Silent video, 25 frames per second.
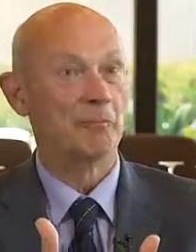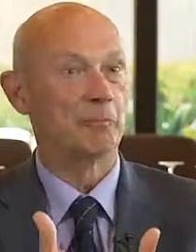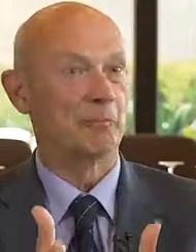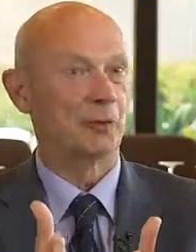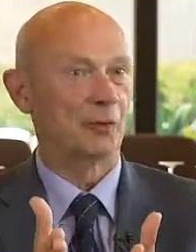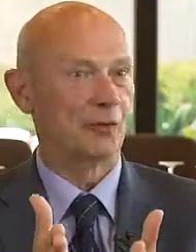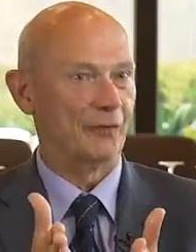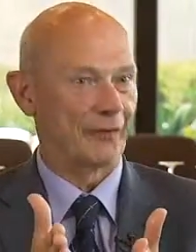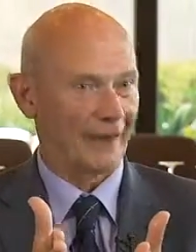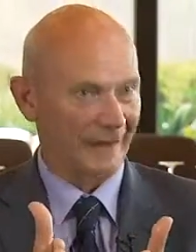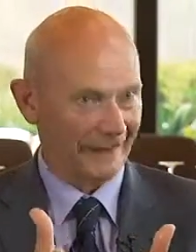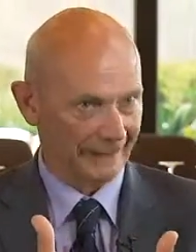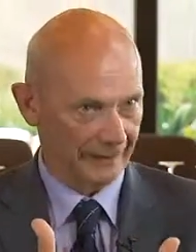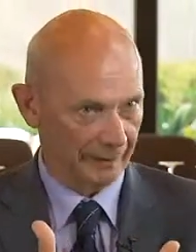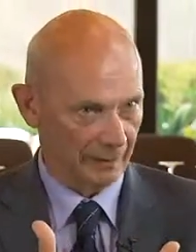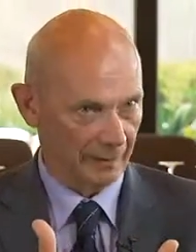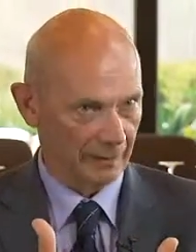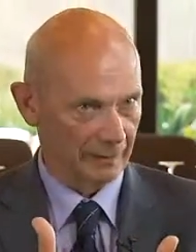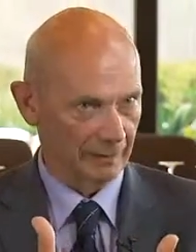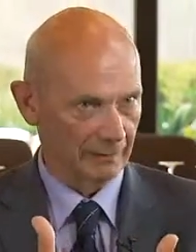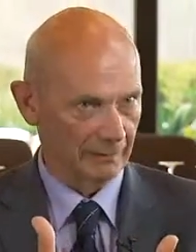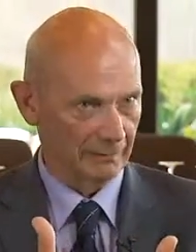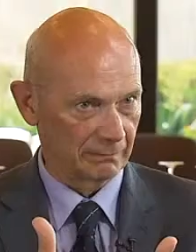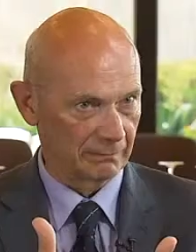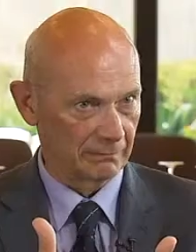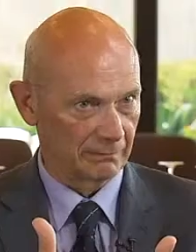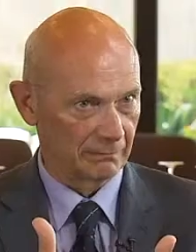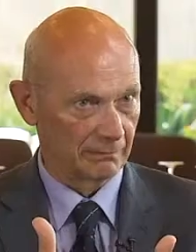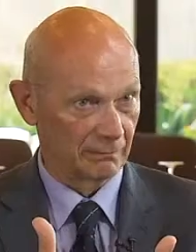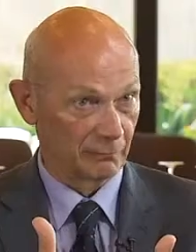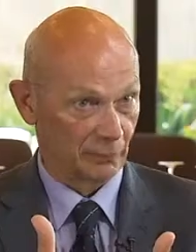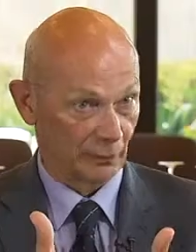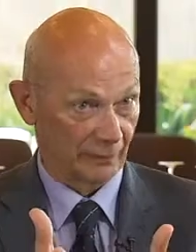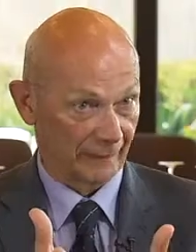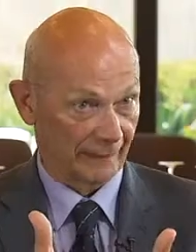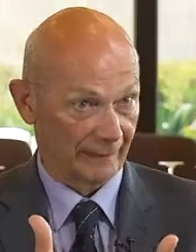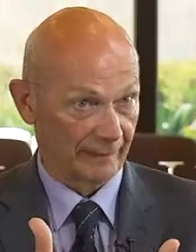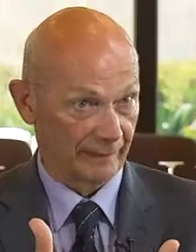provided
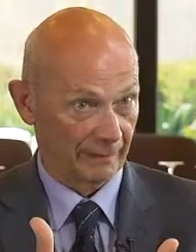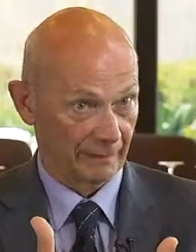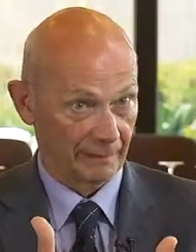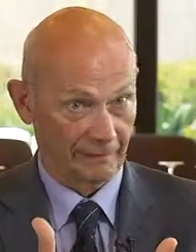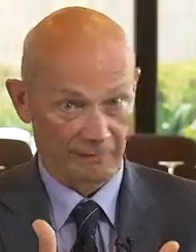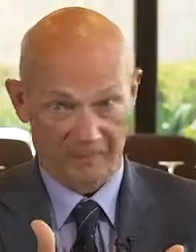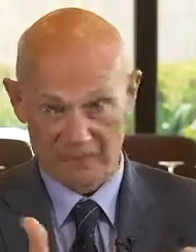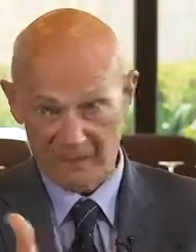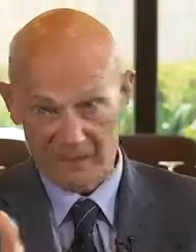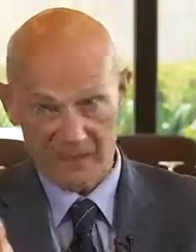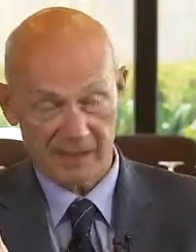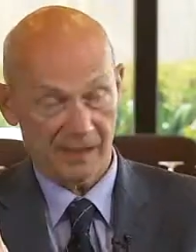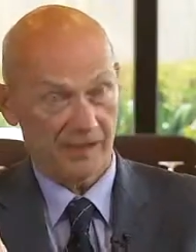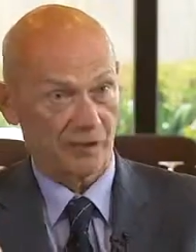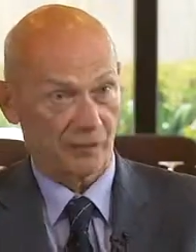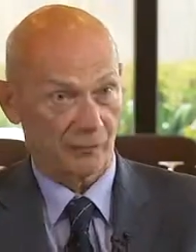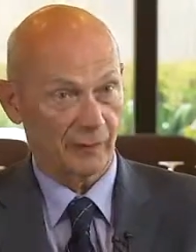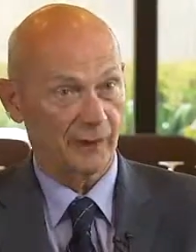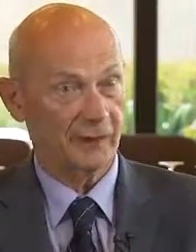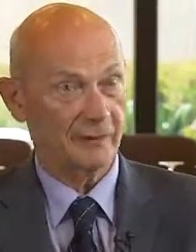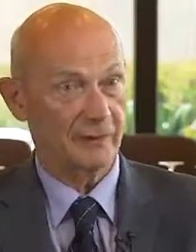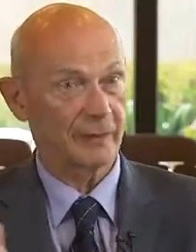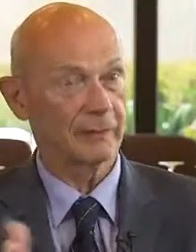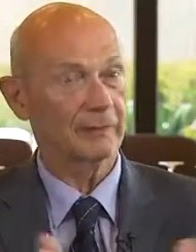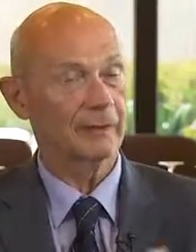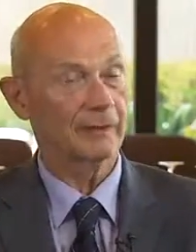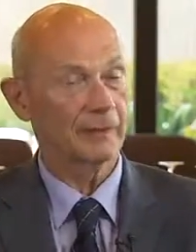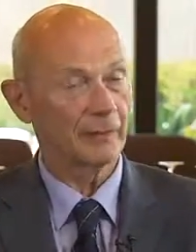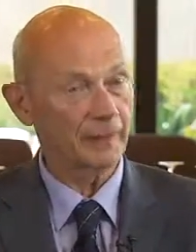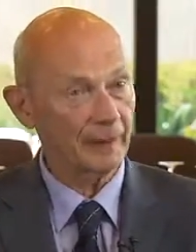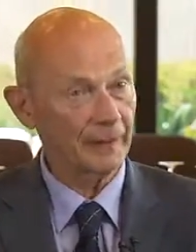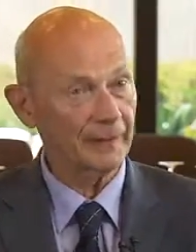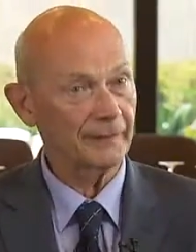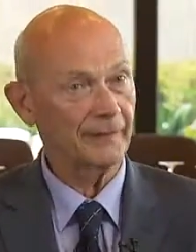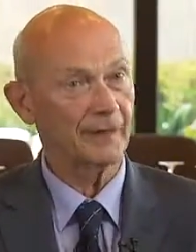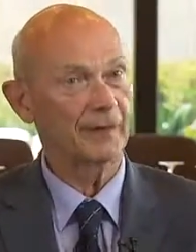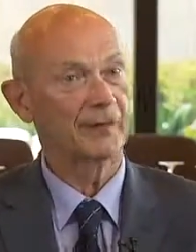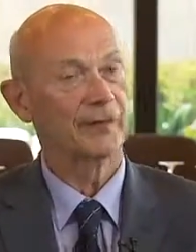this is agreed between the
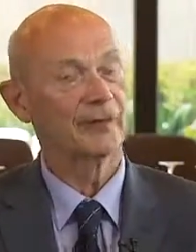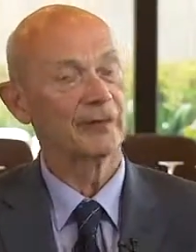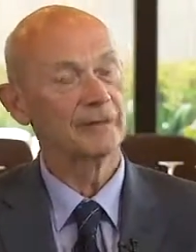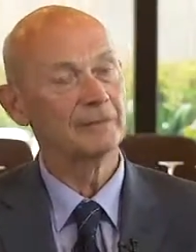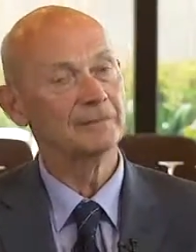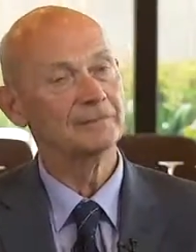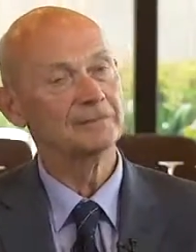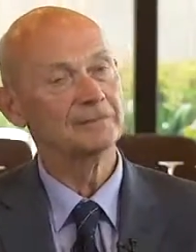parties.